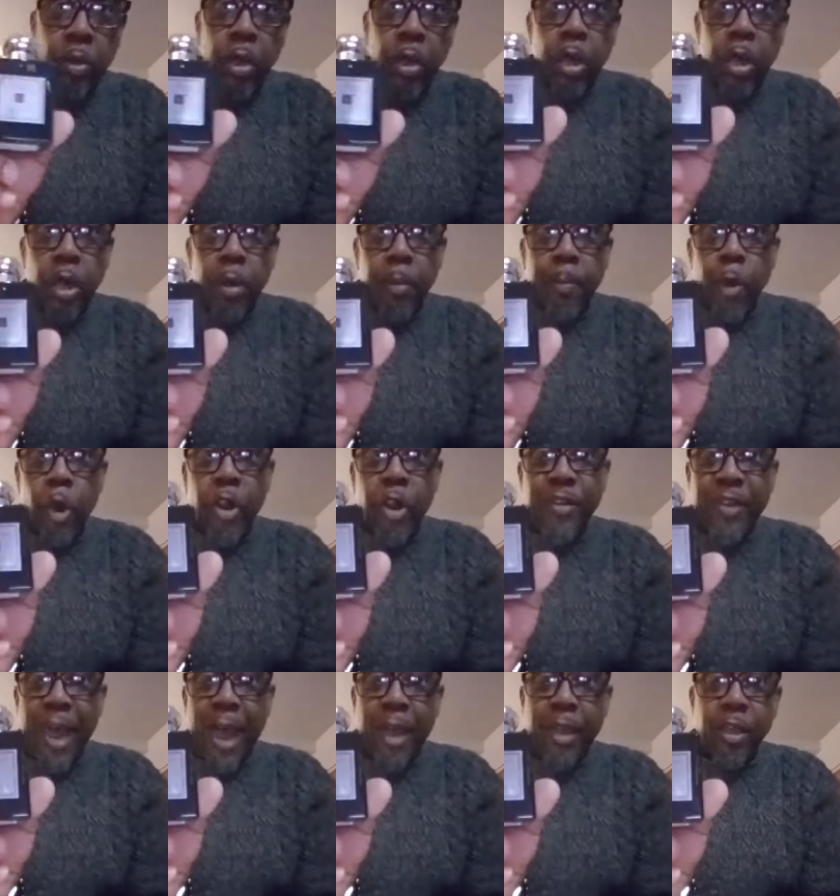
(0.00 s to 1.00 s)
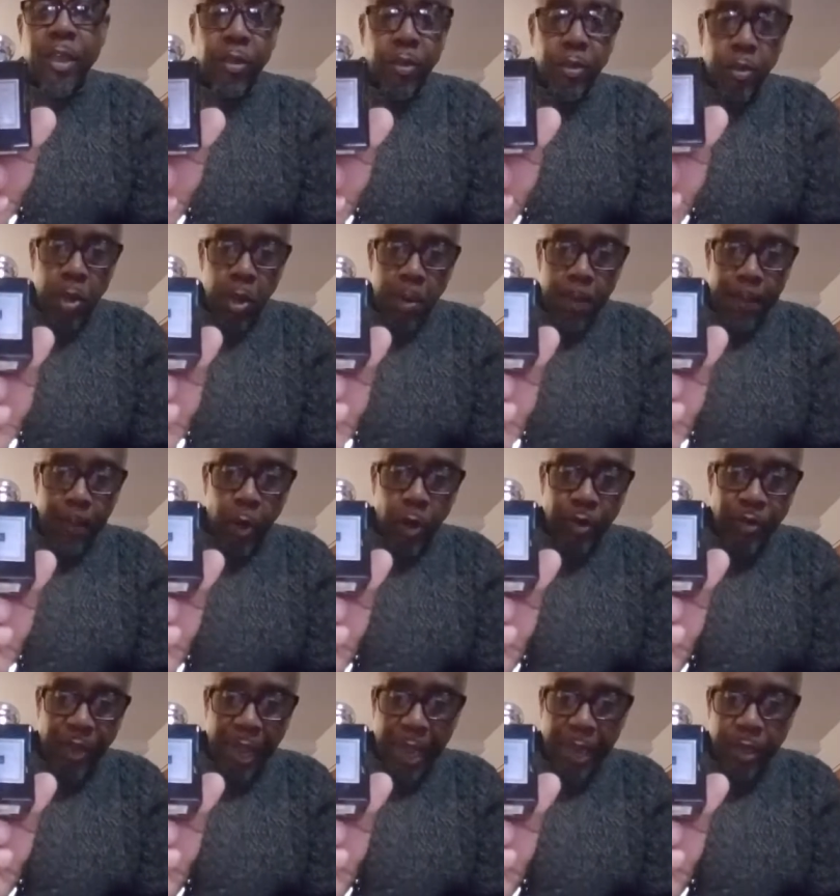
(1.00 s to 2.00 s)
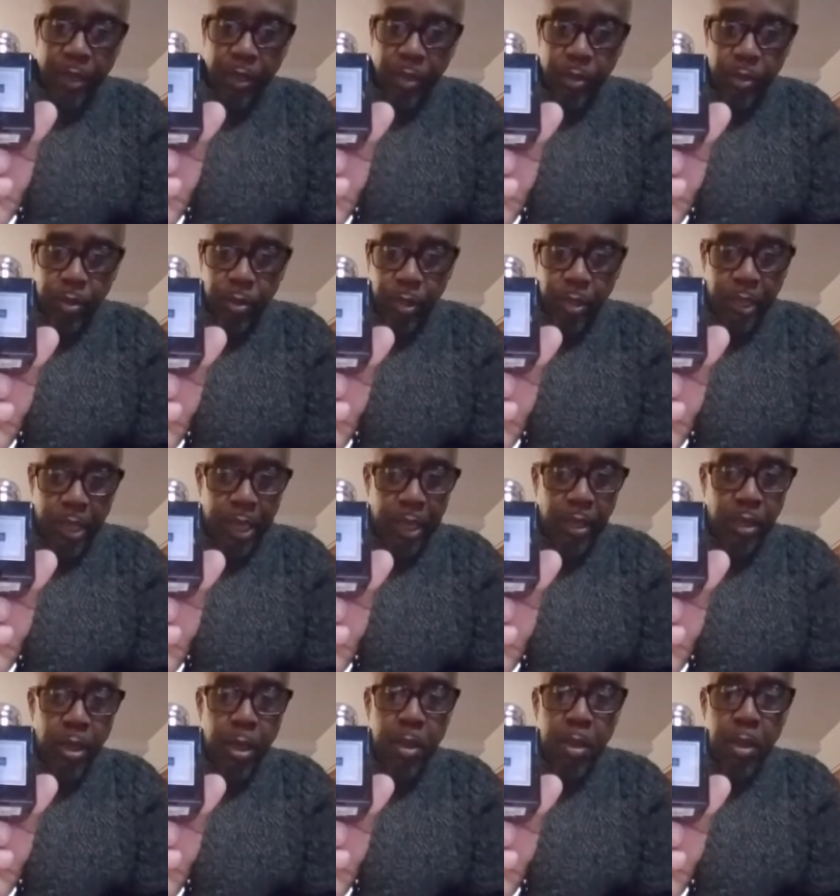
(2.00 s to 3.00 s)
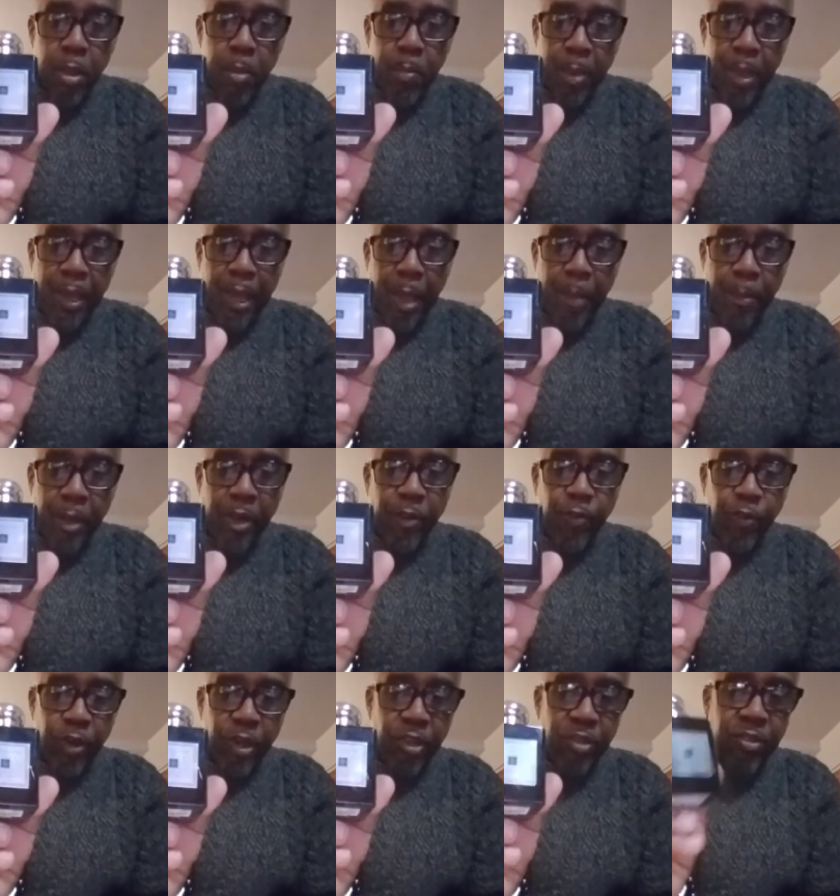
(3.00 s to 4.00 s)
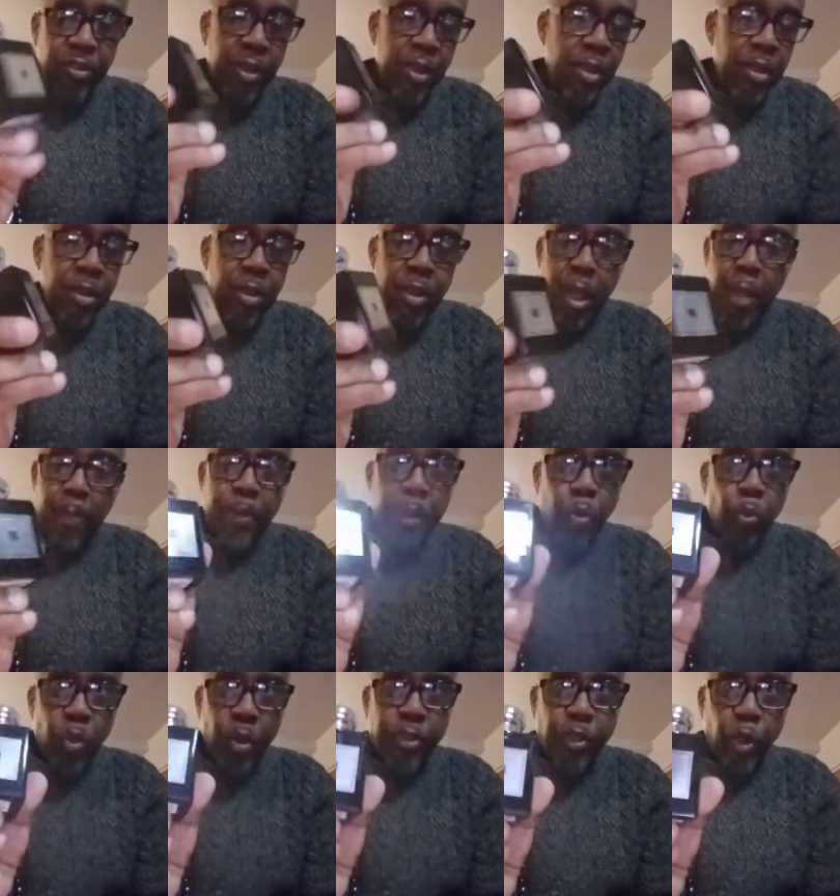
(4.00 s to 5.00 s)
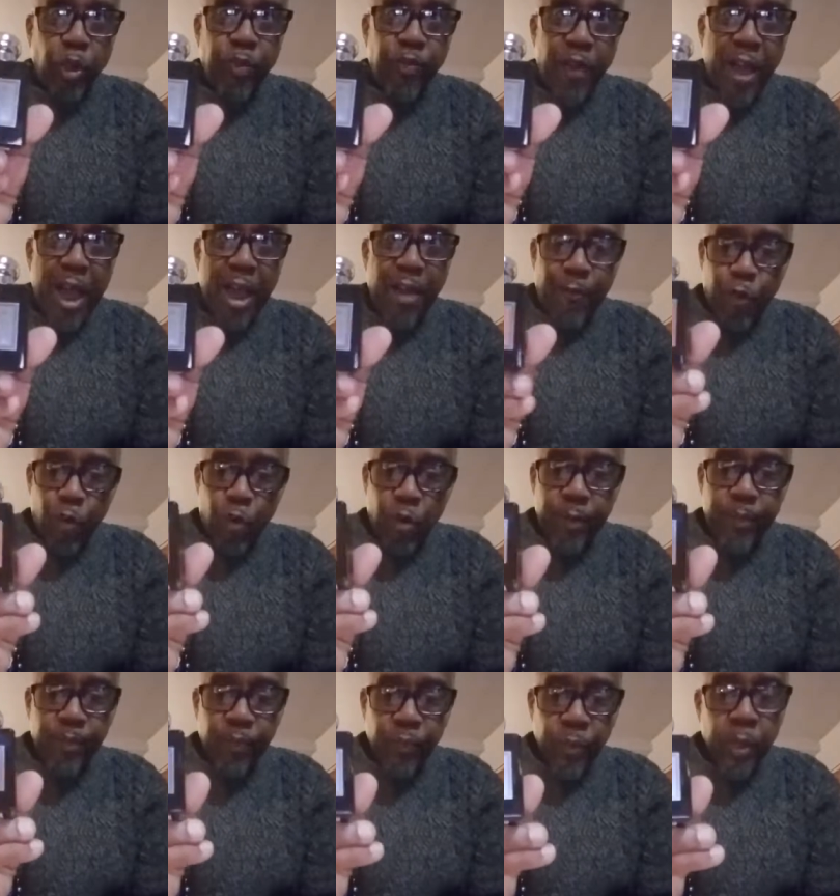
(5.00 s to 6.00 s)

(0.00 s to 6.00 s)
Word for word: Uh, Marin Taka, again, pay a lot of money for this. I paid 135 for it.